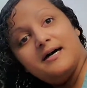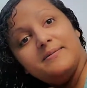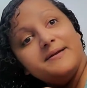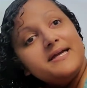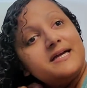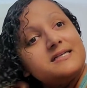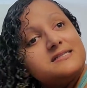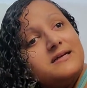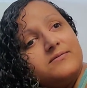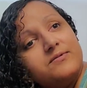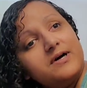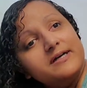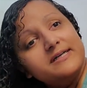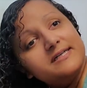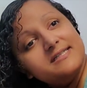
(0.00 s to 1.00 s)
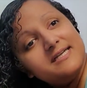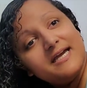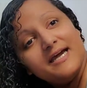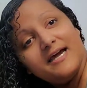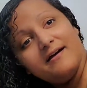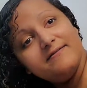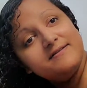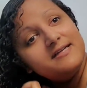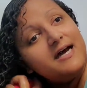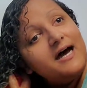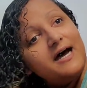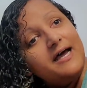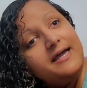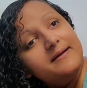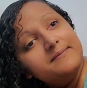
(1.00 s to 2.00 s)
because I wanted to have
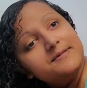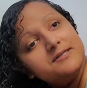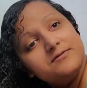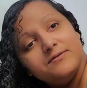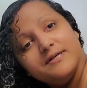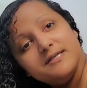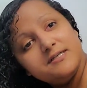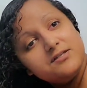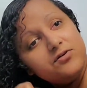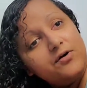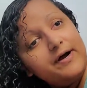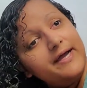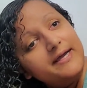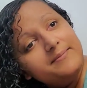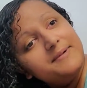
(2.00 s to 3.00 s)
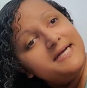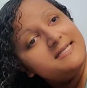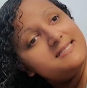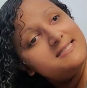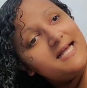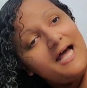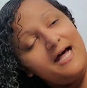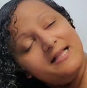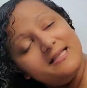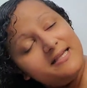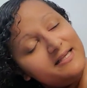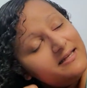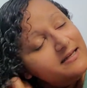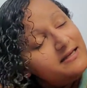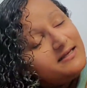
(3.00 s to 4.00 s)
time to enjoy my
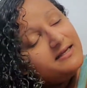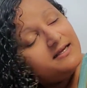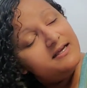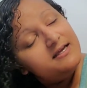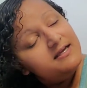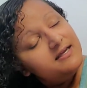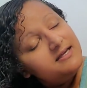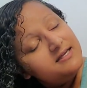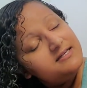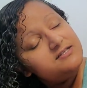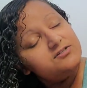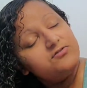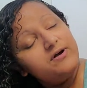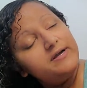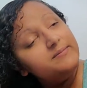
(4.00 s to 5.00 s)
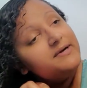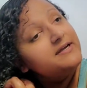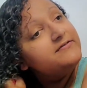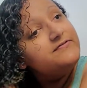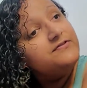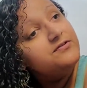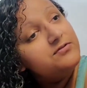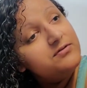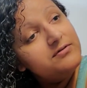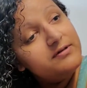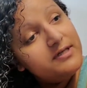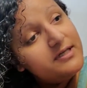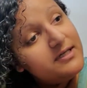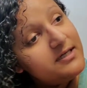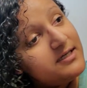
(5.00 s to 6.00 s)
salad, enjoy my food.